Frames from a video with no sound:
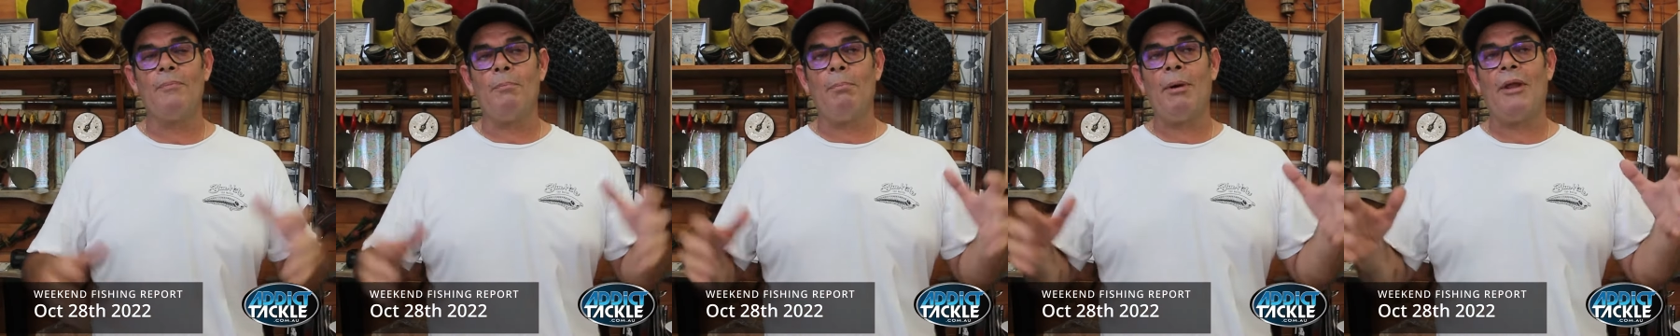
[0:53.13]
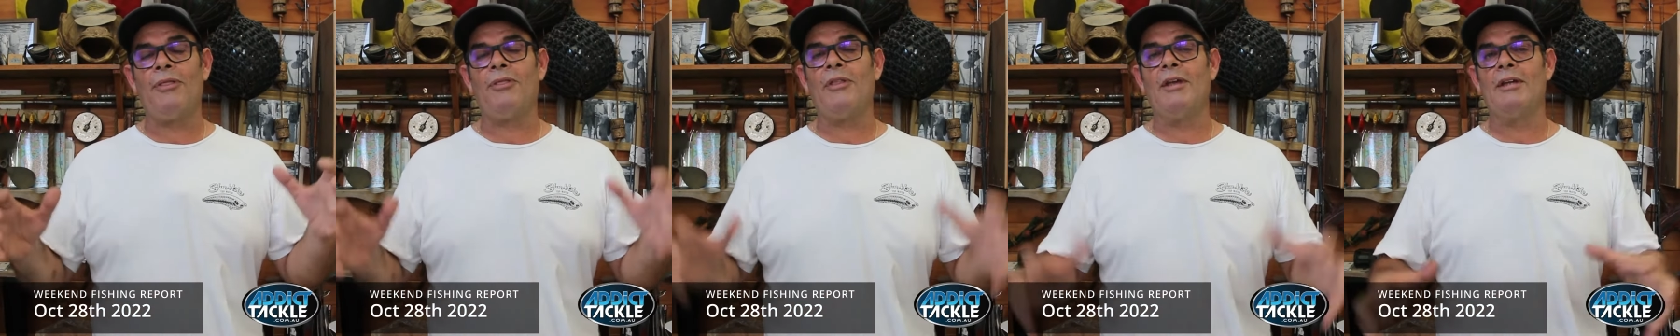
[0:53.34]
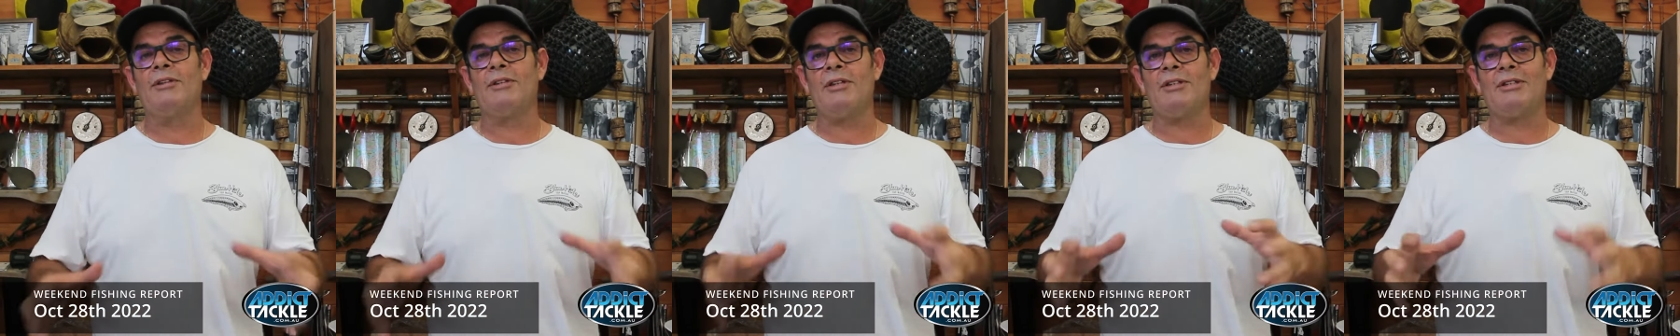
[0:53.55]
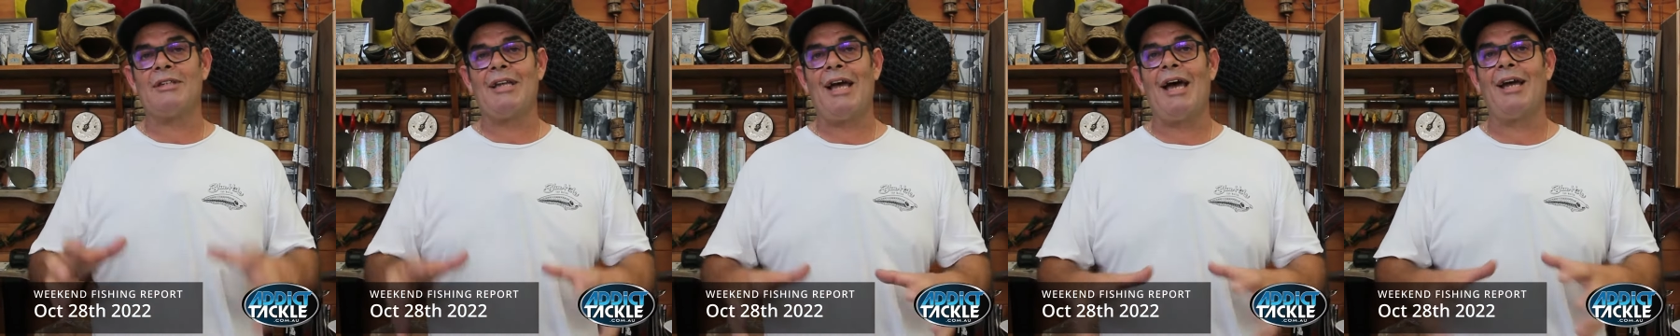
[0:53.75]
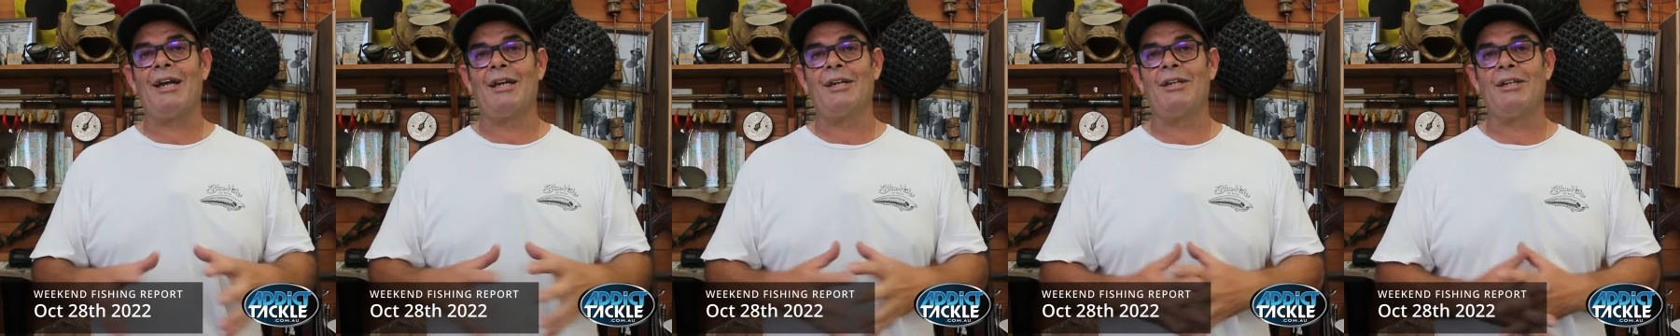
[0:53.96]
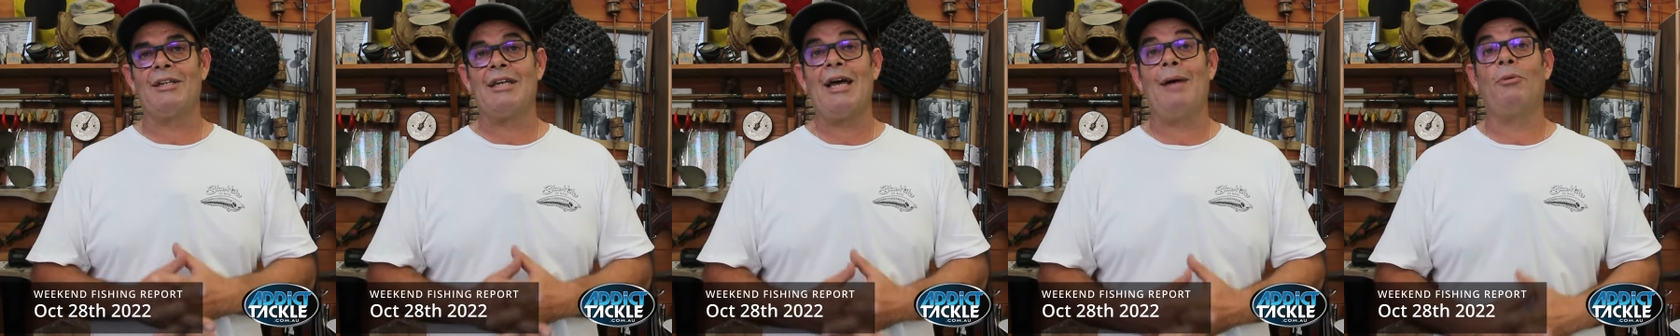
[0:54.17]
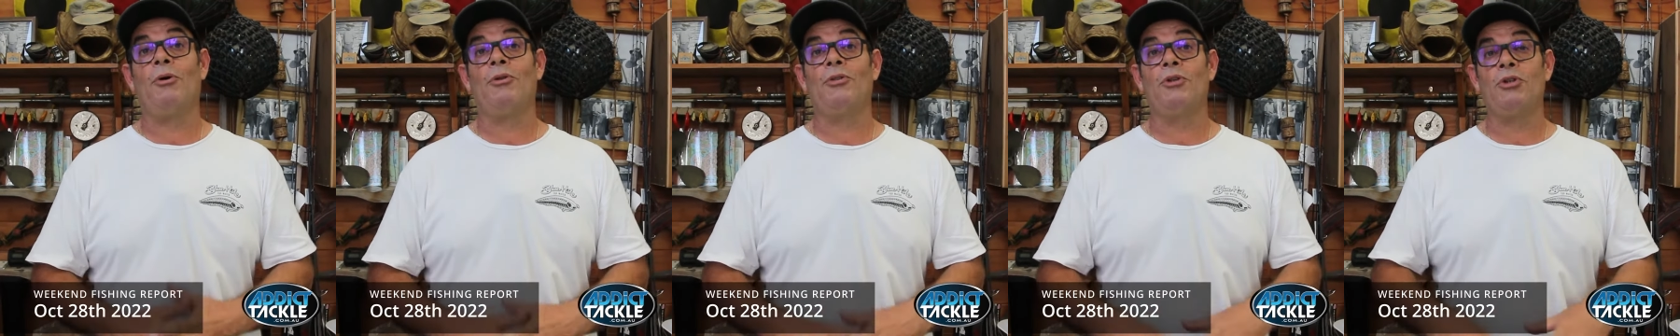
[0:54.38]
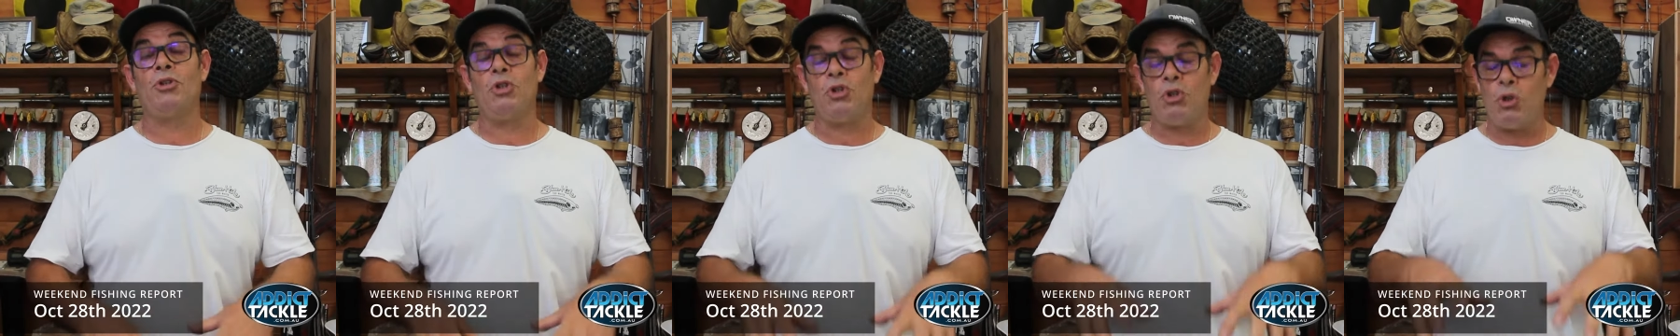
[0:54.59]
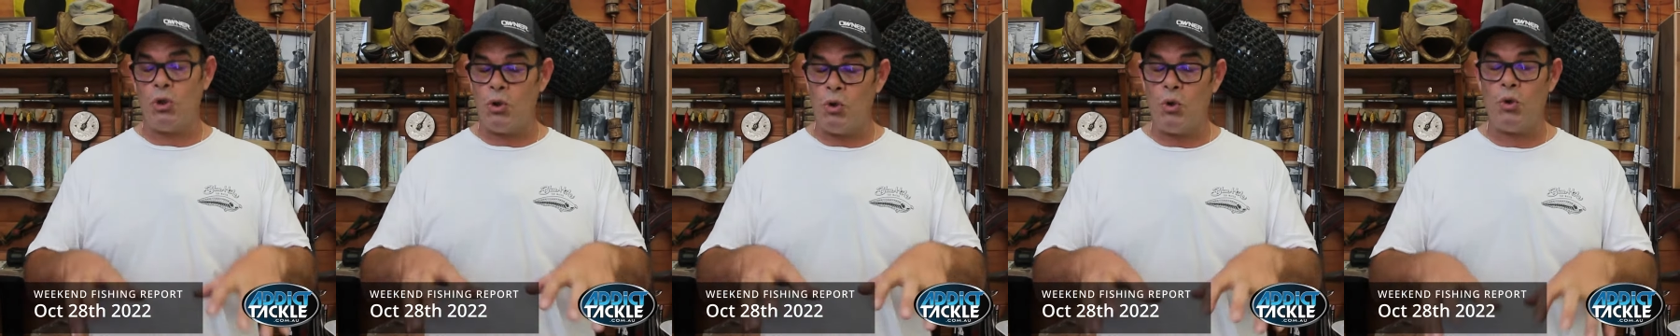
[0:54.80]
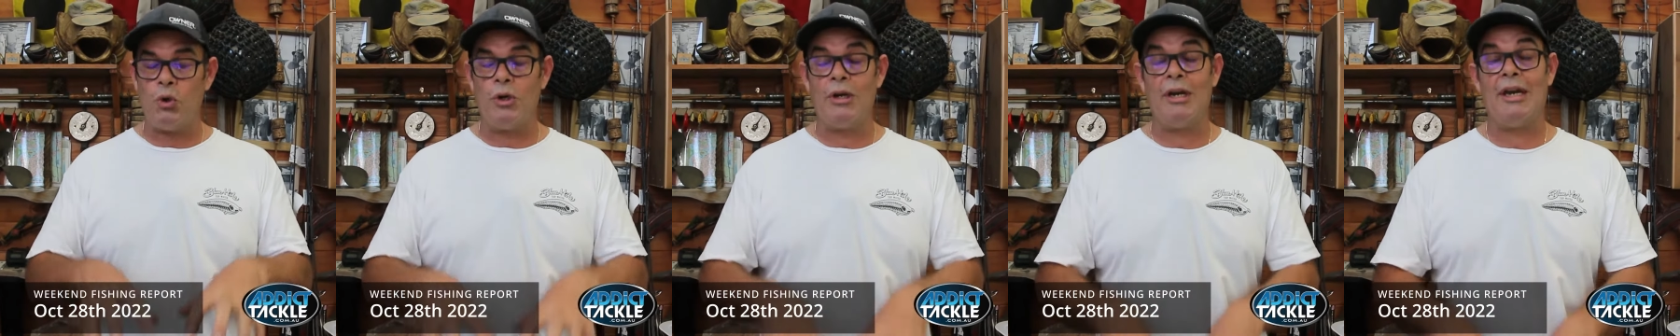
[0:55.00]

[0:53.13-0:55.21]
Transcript: but things are starting to come on the chew